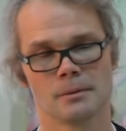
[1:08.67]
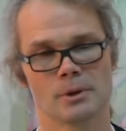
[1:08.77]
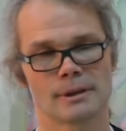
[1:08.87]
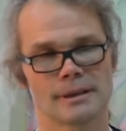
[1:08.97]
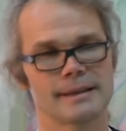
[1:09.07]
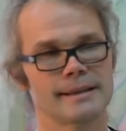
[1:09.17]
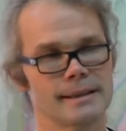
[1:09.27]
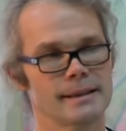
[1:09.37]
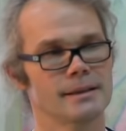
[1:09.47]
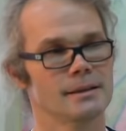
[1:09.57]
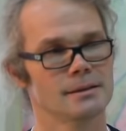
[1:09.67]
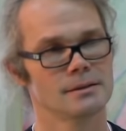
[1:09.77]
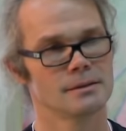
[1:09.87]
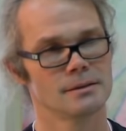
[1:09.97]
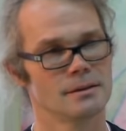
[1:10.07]
But clearly,
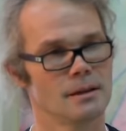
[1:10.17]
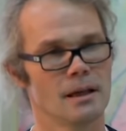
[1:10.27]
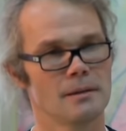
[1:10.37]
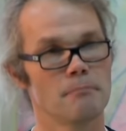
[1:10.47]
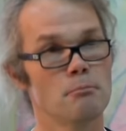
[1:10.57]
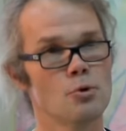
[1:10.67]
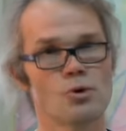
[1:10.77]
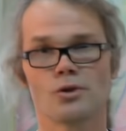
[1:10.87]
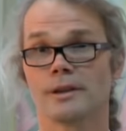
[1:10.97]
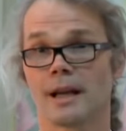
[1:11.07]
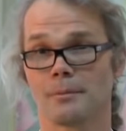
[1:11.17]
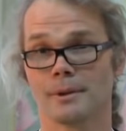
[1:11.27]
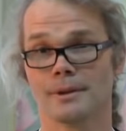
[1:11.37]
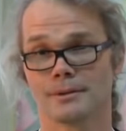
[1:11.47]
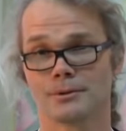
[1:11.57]
I am more than happy
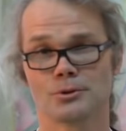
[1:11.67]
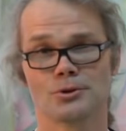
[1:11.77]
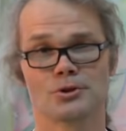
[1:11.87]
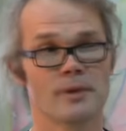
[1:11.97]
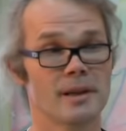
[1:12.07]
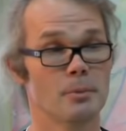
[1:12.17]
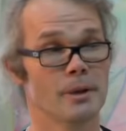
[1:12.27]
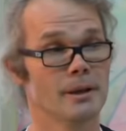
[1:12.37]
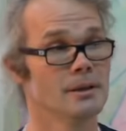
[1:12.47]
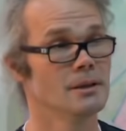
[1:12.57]
to talk to anybody